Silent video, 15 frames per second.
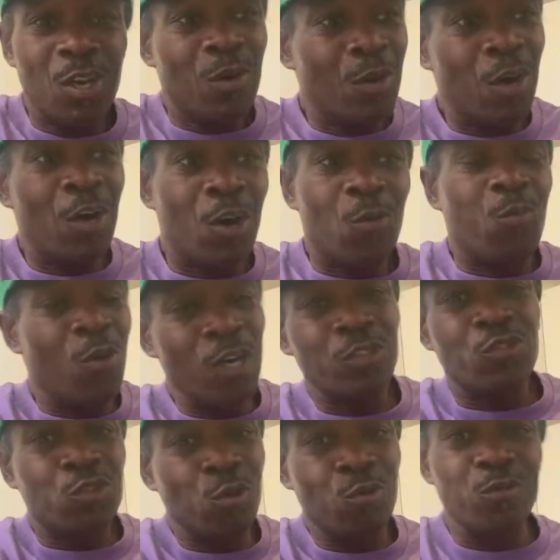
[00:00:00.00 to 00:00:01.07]

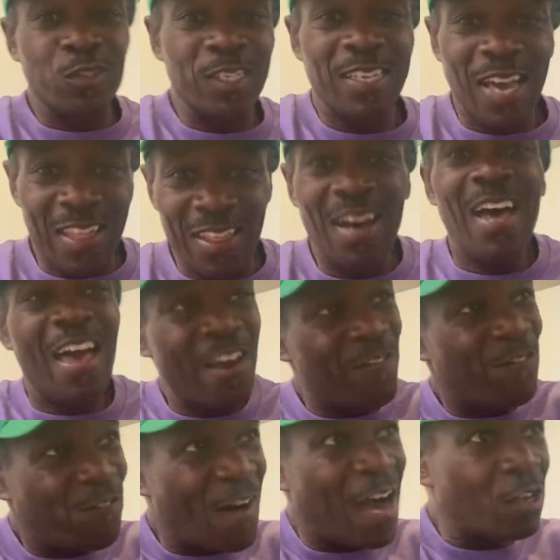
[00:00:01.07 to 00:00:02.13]
1-2s together and
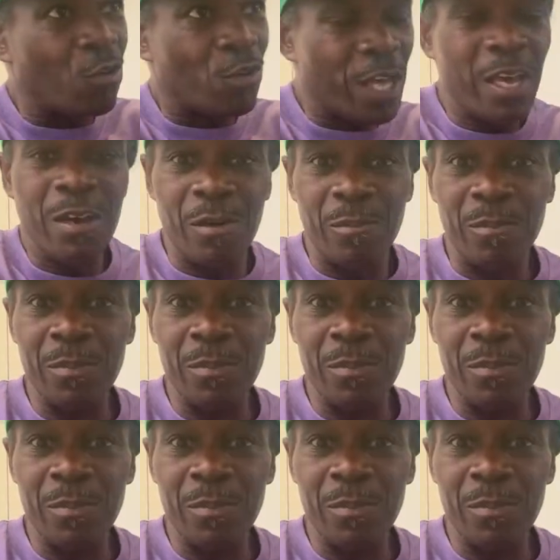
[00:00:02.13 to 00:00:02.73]
follow them.